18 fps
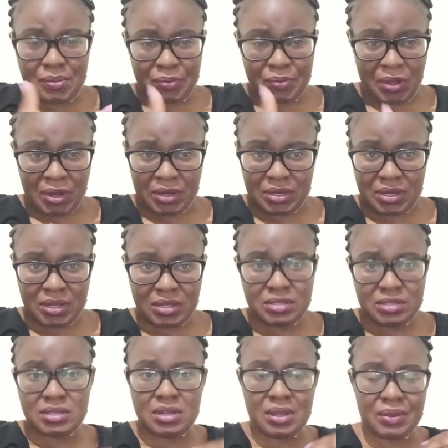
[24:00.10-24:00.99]

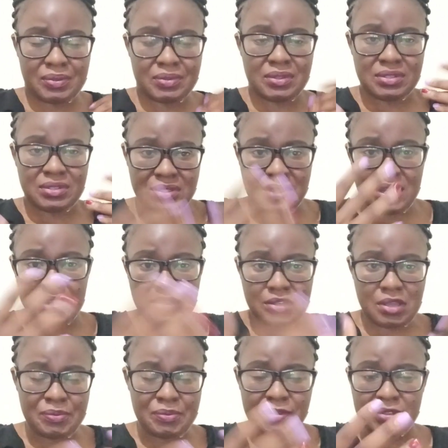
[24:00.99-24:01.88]
pregnant, now there's that
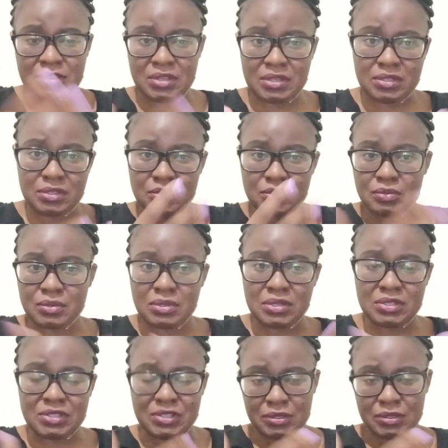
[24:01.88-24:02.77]
appetite to
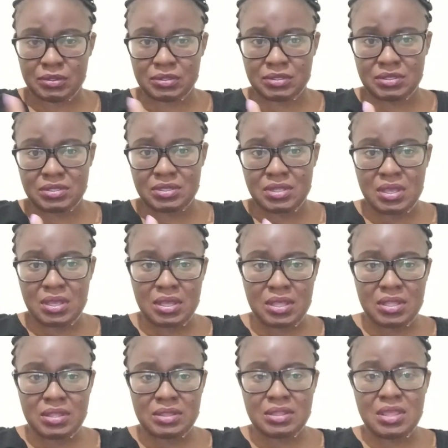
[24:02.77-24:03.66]
eat a lot.
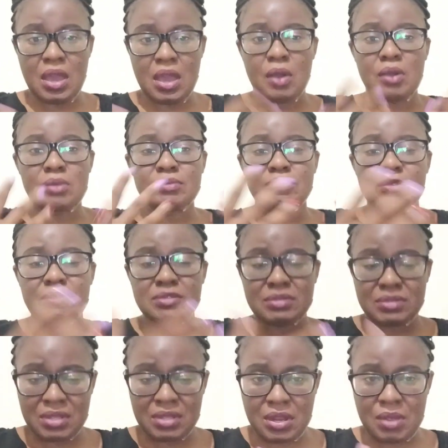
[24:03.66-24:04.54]
There are
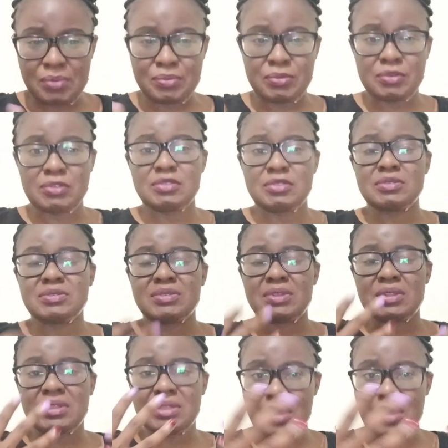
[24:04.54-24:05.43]
hormones that are produced
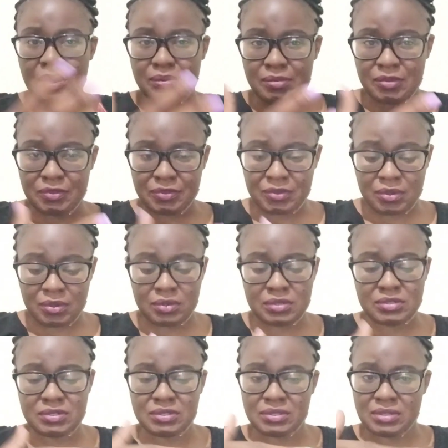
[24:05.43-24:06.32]
in them, of
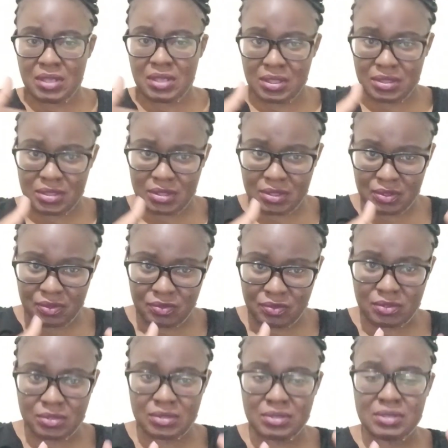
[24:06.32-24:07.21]
course, and they're
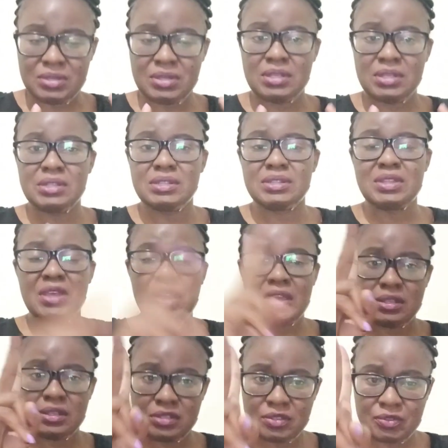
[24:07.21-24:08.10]

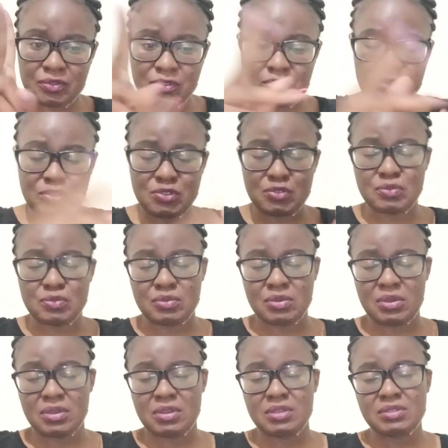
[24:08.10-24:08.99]
eating for two.
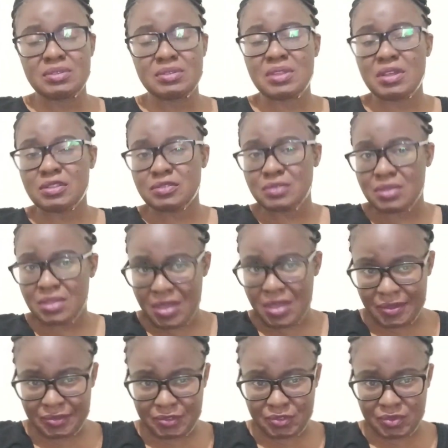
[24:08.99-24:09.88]
So that's why they
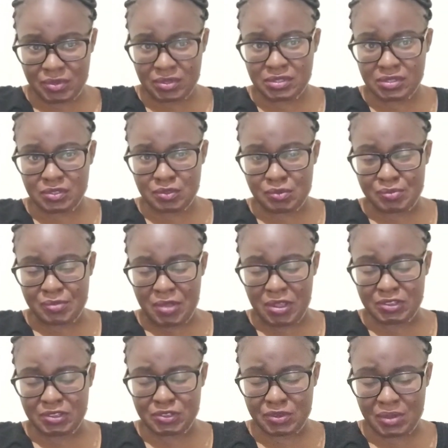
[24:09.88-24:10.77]
have to eat too
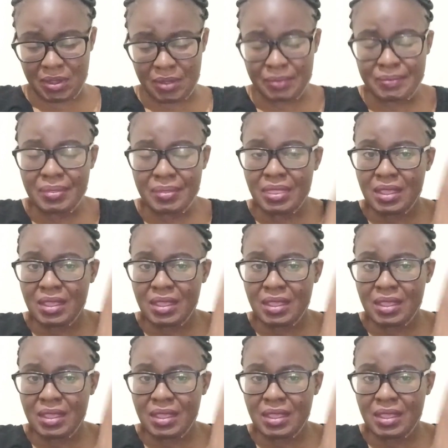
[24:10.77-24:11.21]
much, okay?